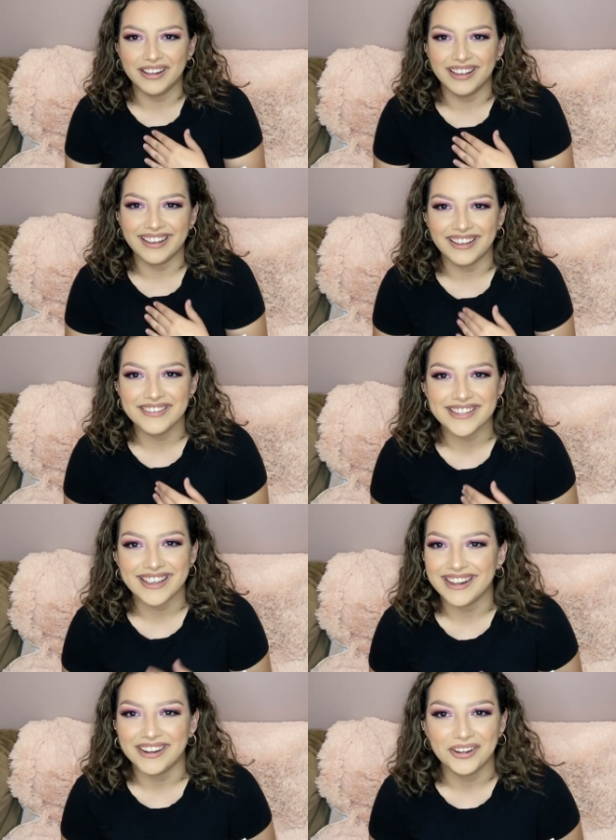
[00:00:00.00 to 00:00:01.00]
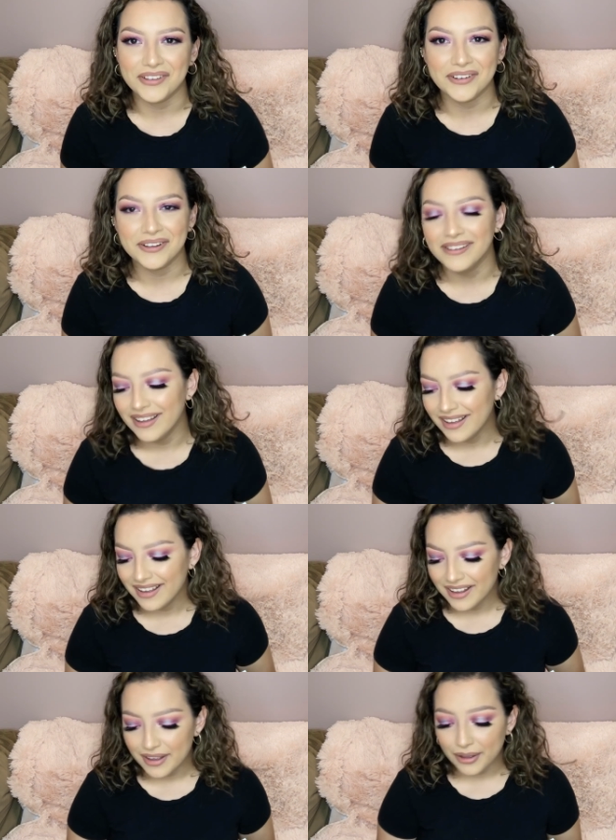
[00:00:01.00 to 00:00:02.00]
like how you say it? I don't even know.
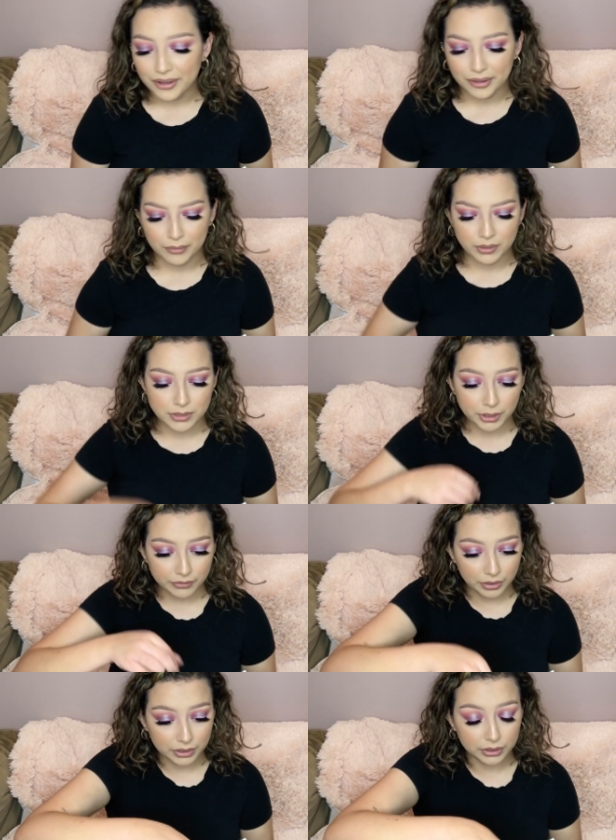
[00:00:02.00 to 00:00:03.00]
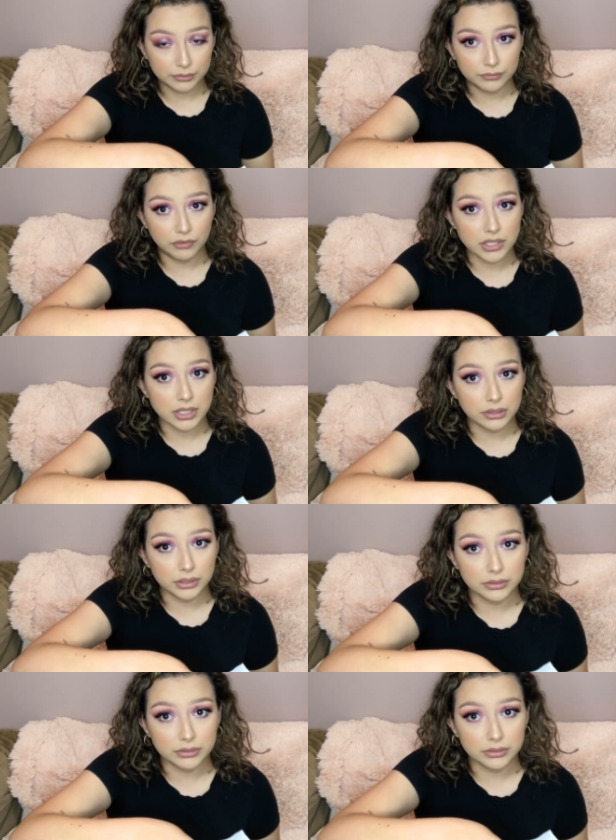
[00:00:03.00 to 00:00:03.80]
Um, what's my favorite thing? Physically,